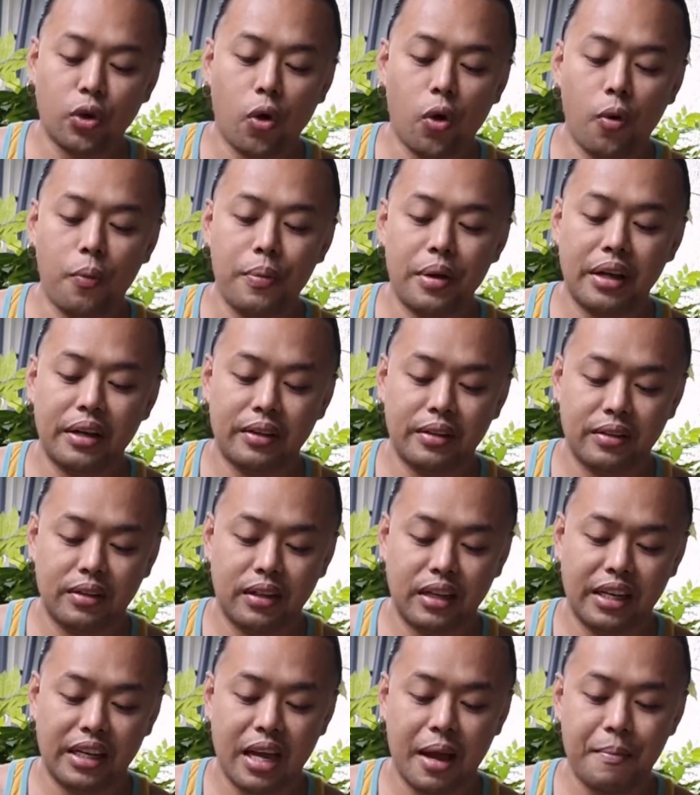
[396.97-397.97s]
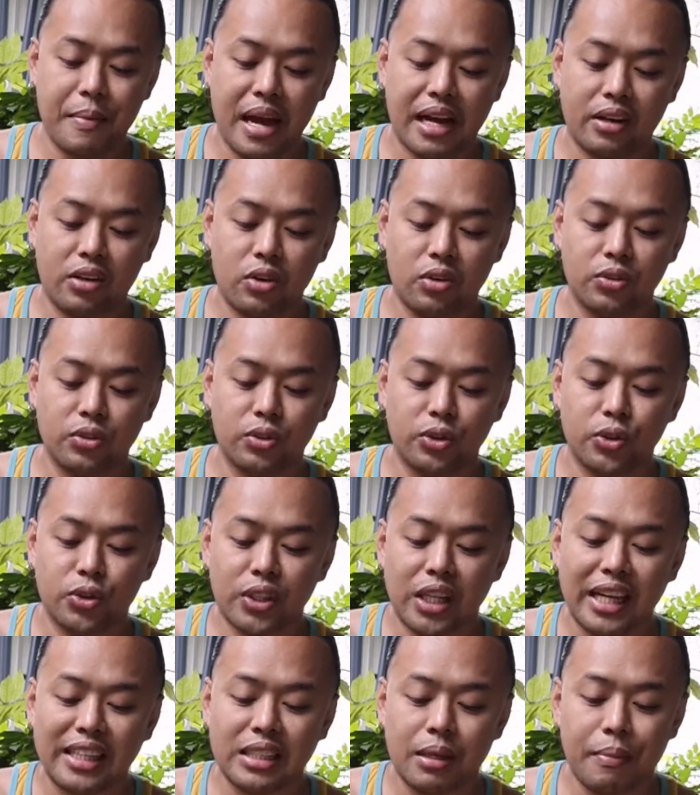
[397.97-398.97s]
open like a mango, to
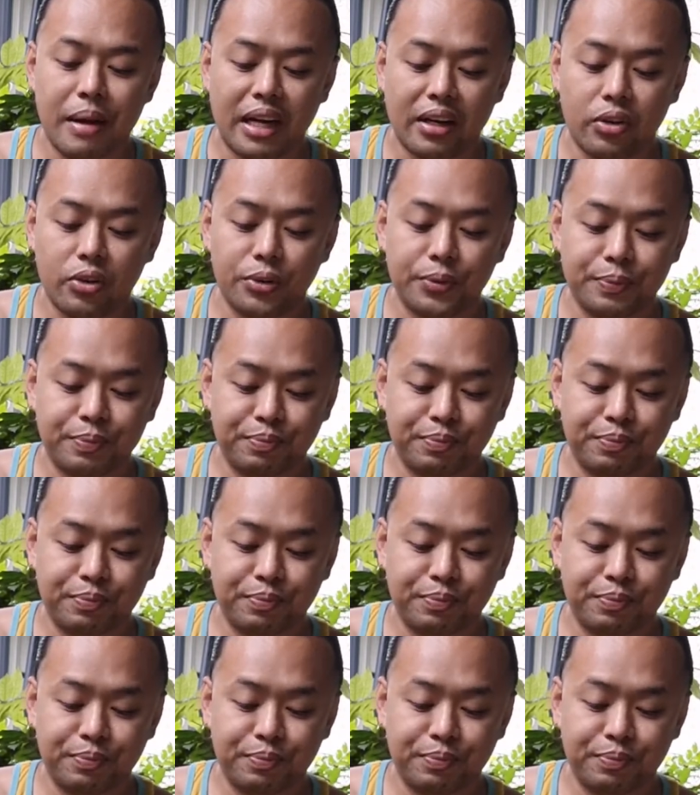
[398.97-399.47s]
slice a mango.